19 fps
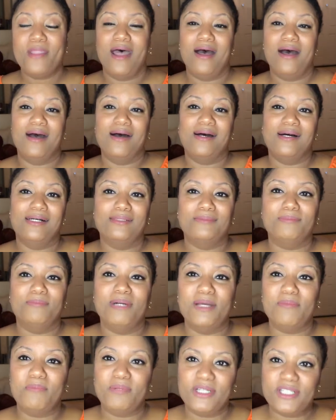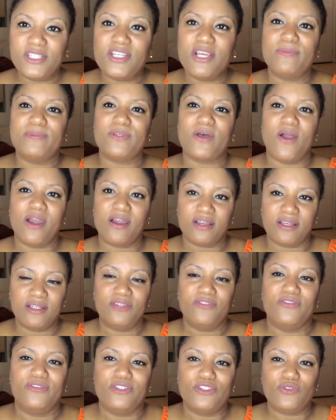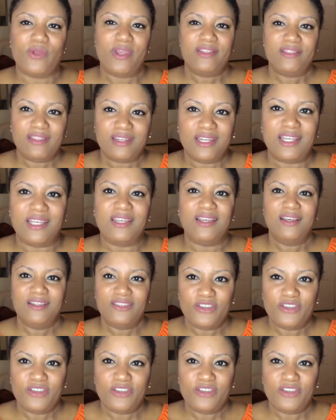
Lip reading: But push-ups are good for strengthening